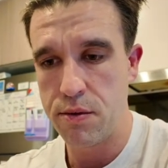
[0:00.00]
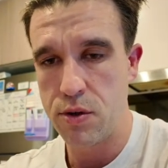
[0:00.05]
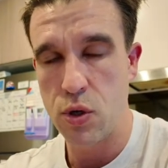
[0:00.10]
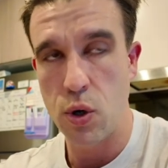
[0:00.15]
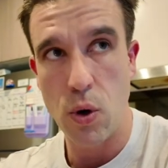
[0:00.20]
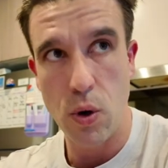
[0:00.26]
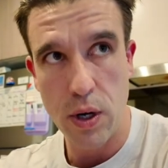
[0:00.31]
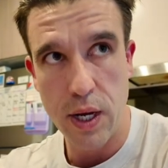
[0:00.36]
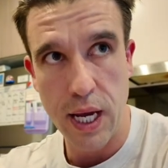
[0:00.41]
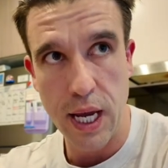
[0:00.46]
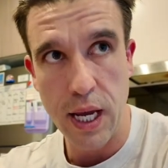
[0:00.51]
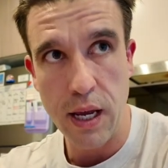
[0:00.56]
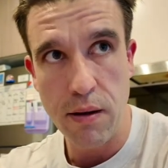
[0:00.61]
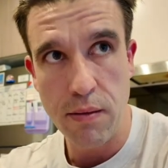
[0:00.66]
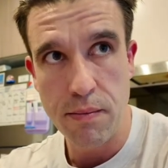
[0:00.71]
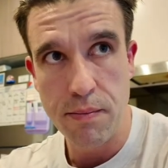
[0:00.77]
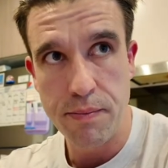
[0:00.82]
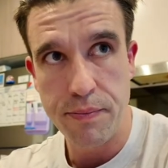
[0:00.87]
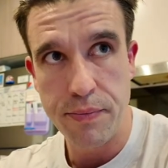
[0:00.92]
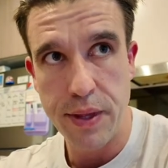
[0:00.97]
talking,
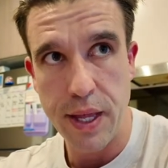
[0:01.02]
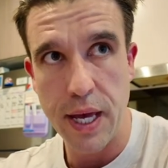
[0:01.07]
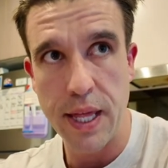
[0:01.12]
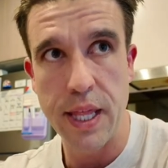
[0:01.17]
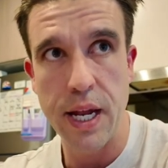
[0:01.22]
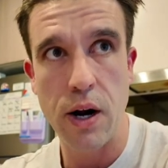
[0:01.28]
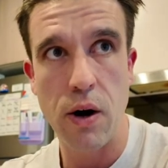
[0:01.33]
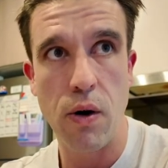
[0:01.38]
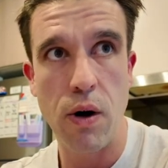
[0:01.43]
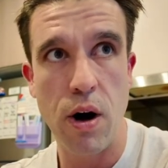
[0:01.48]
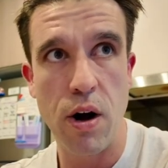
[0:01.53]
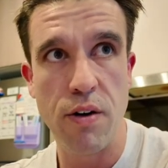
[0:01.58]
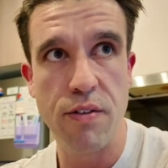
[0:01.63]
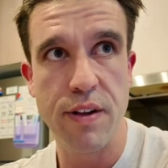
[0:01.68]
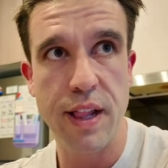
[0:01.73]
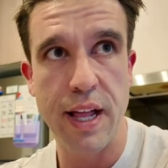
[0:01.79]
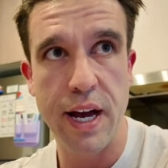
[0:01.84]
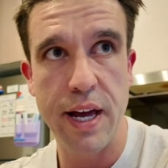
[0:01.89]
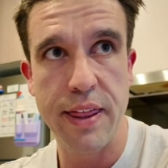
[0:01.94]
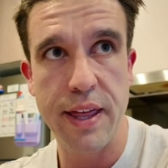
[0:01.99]
and then I'll
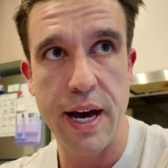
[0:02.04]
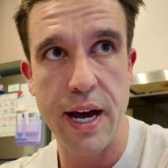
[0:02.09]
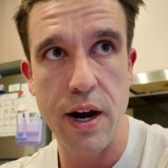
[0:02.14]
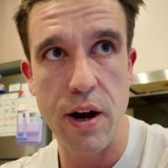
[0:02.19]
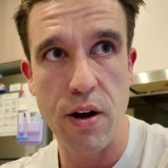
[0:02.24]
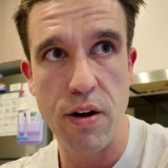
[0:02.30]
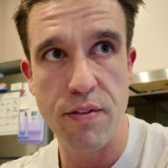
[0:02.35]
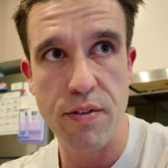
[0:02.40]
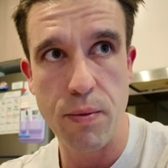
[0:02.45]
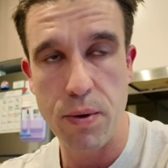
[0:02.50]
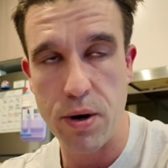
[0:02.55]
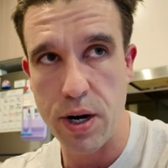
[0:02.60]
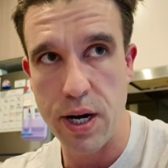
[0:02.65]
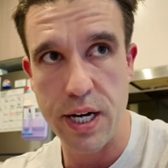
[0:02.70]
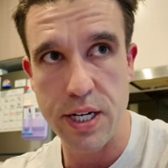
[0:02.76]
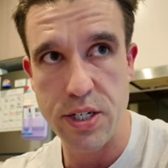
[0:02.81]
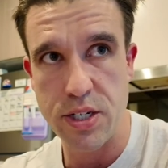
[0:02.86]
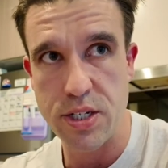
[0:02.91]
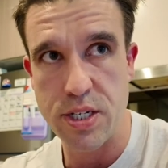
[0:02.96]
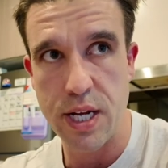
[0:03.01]
overlay that over what I
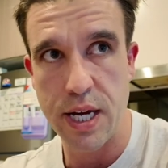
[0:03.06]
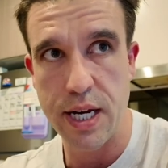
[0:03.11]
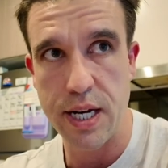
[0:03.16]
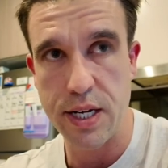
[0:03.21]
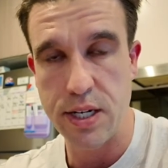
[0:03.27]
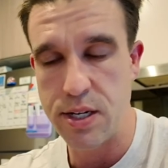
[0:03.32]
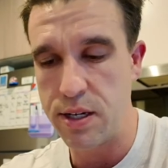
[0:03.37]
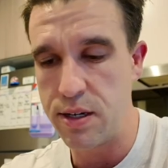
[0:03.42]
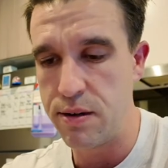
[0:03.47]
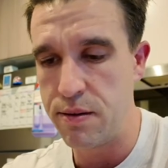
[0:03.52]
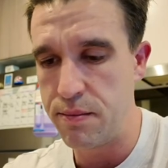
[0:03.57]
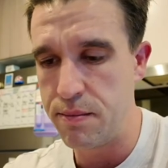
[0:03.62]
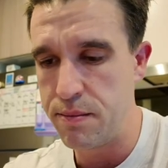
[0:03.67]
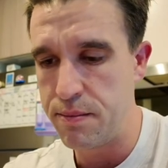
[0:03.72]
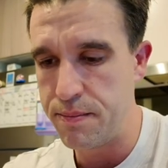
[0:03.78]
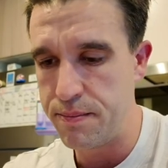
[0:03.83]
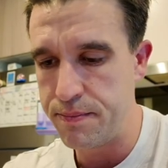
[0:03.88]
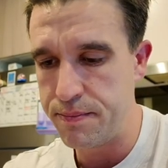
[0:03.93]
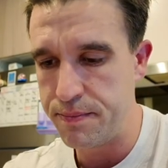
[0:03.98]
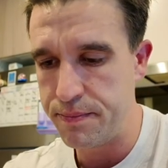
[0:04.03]
just edited.
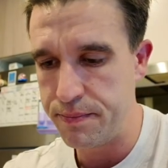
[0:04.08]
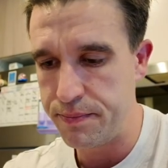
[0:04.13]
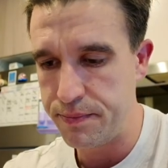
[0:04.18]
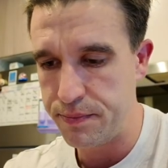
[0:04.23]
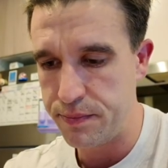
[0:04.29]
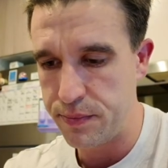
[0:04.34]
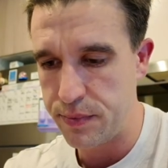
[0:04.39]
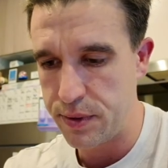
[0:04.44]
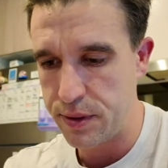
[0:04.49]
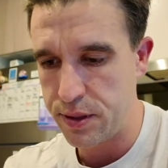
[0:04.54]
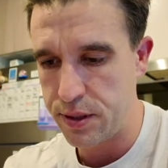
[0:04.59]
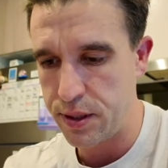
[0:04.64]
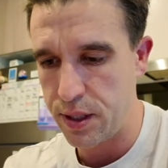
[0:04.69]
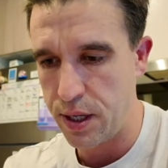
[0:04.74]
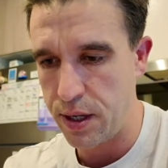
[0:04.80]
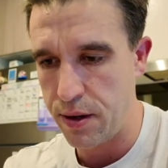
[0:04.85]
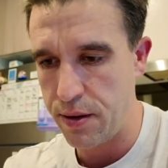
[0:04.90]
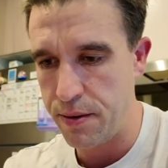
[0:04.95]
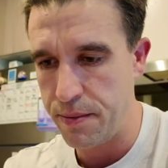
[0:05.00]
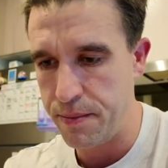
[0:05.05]

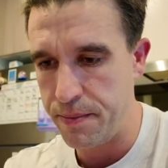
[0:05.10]
So